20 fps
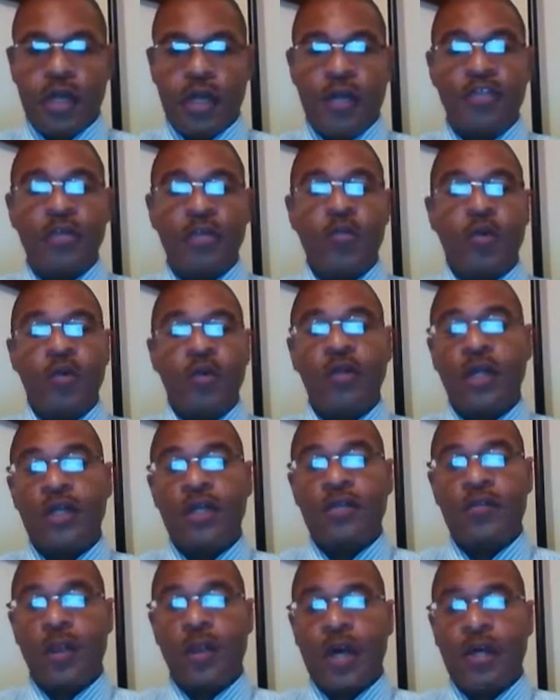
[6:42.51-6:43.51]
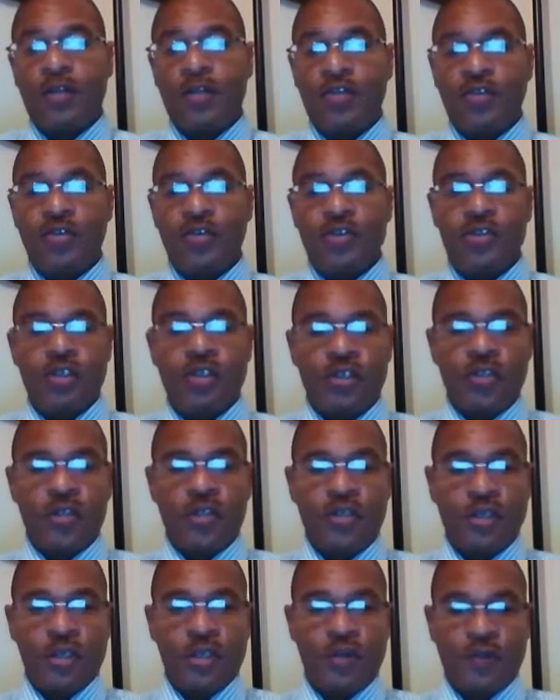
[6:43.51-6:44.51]
He actually worked as a manager in
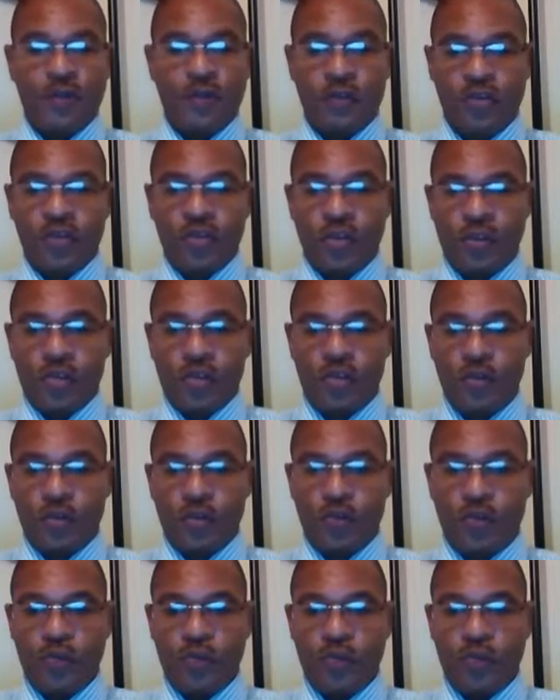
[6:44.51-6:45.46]
Tennessee eventually too.